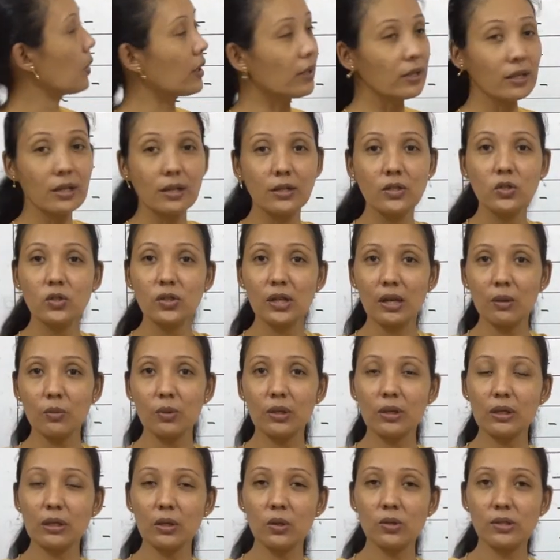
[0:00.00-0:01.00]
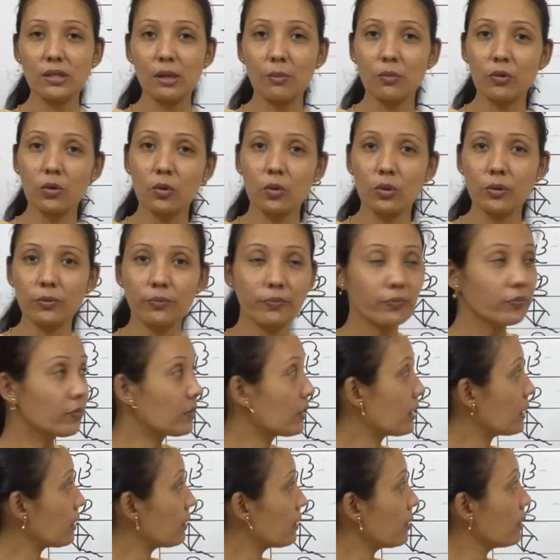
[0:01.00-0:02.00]
one, shall we learn some more
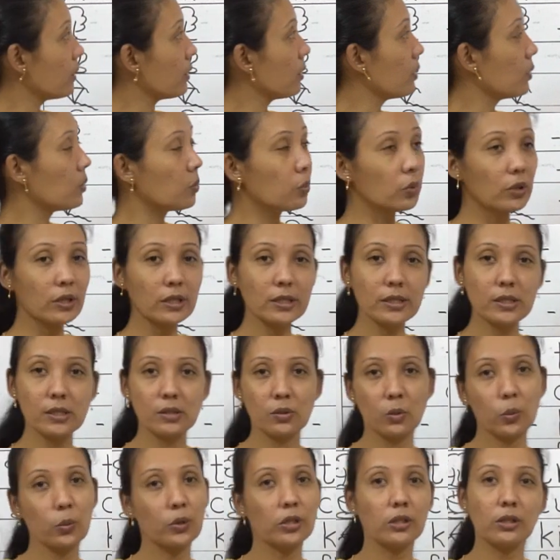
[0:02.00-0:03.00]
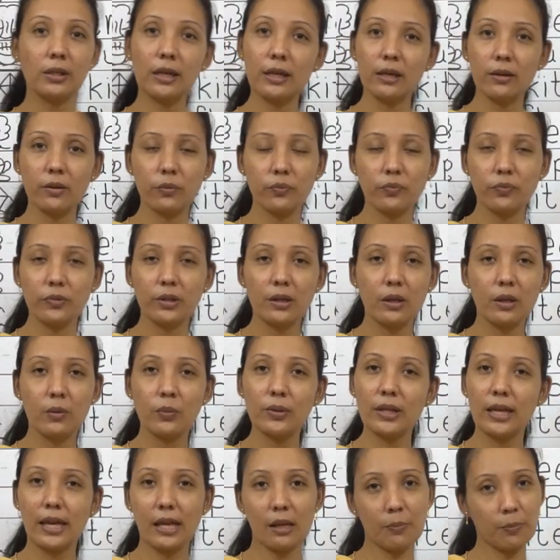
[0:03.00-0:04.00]
uh, words with, uh, with
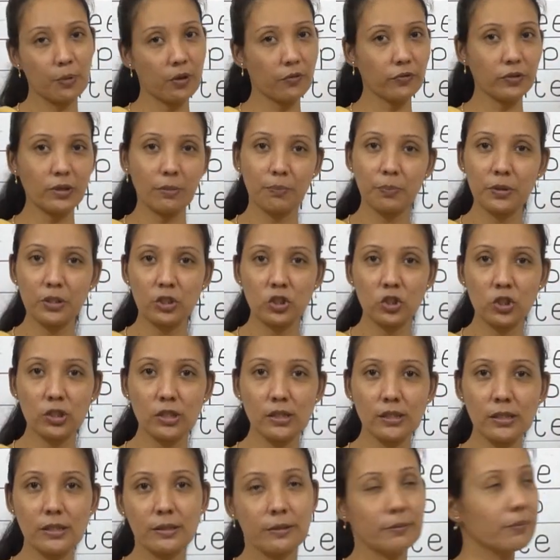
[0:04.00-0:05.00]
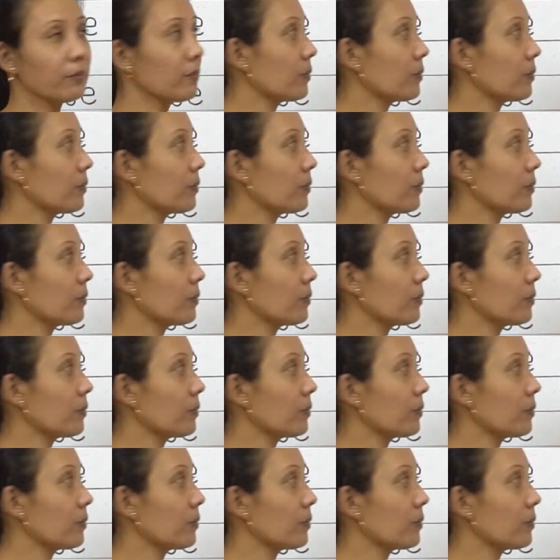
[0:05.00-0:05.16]
the help of the pictures?